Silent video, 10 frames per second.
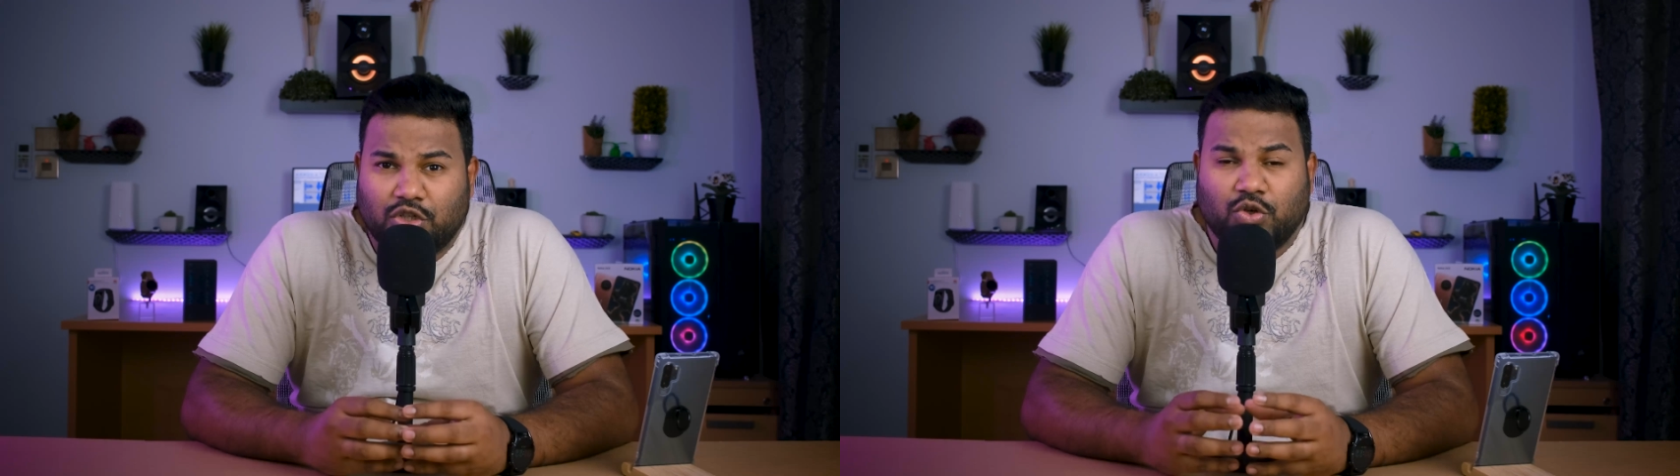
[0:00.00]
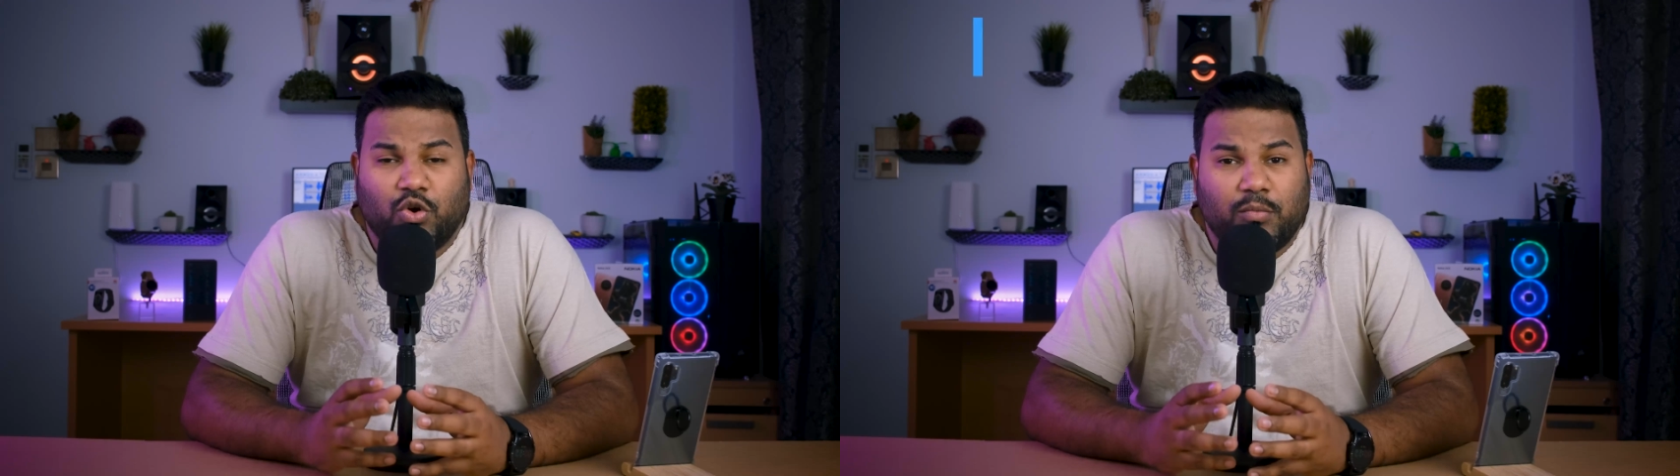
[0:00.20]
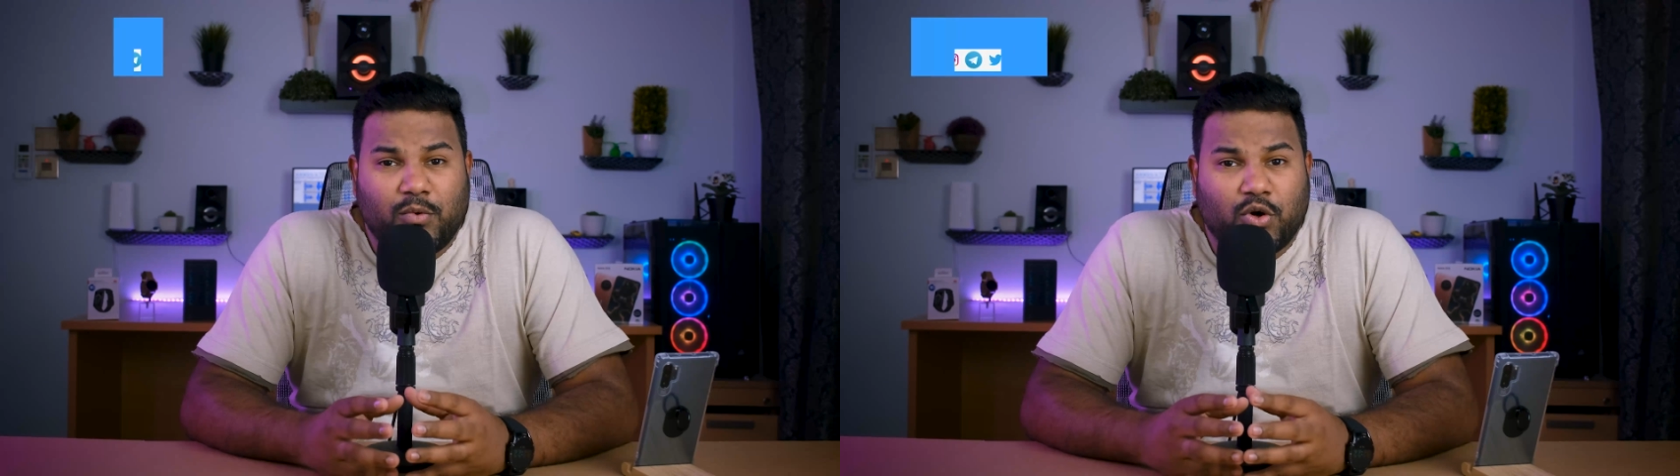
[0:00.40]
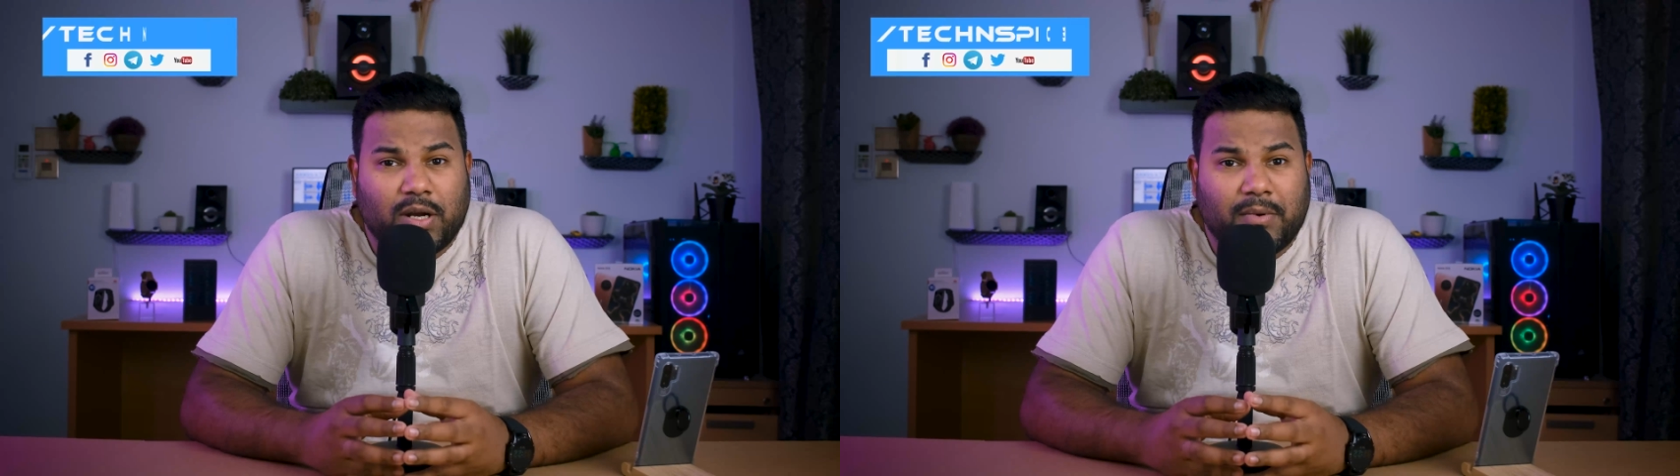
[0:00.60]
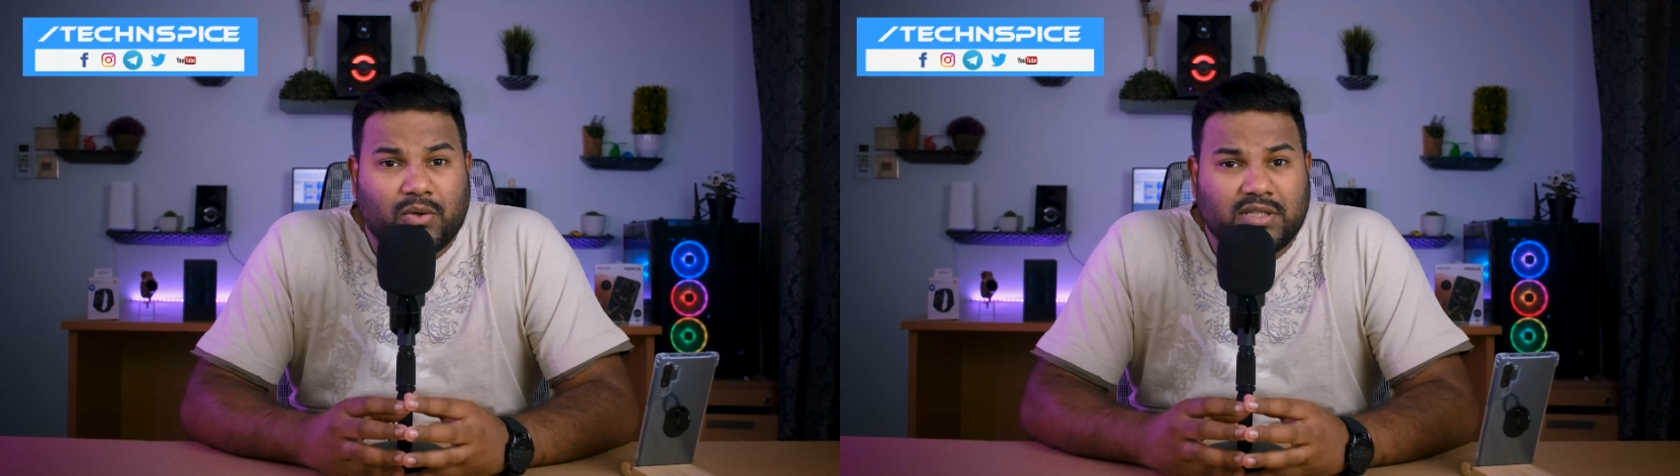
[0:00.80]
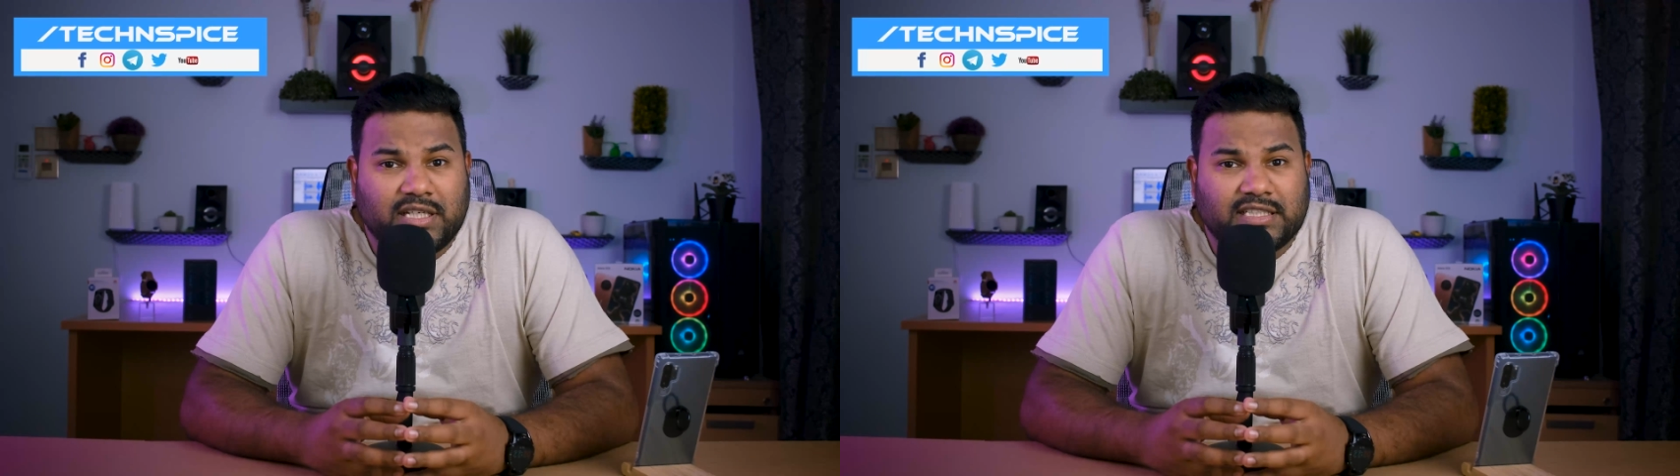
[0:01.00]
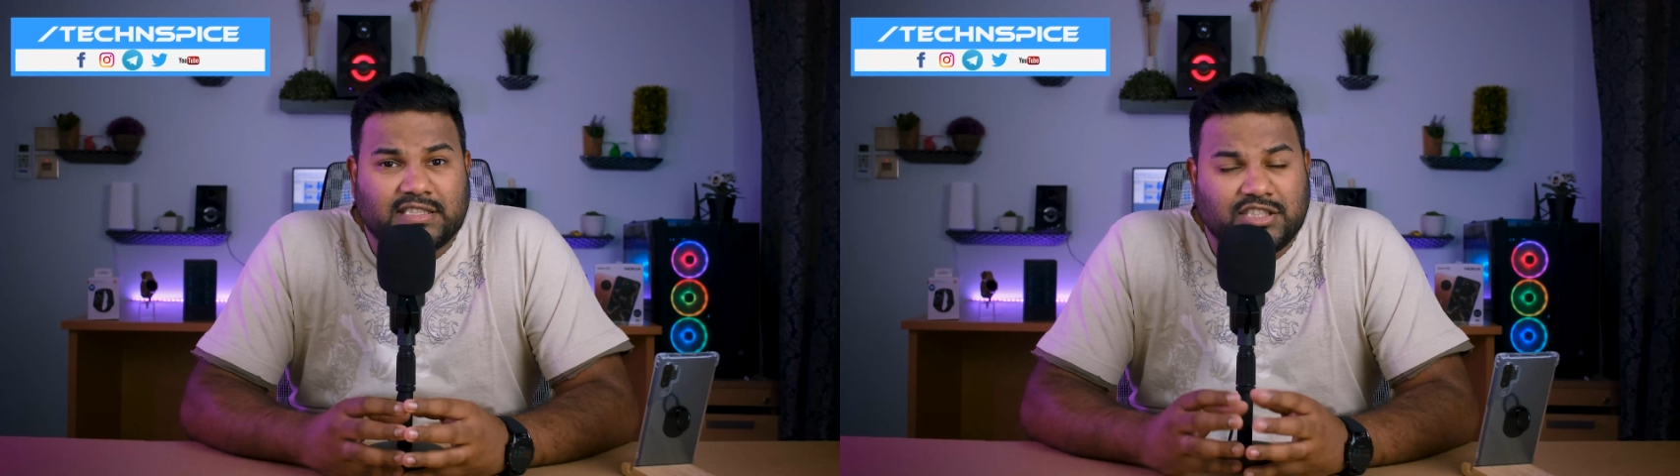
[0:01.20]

To know more about this,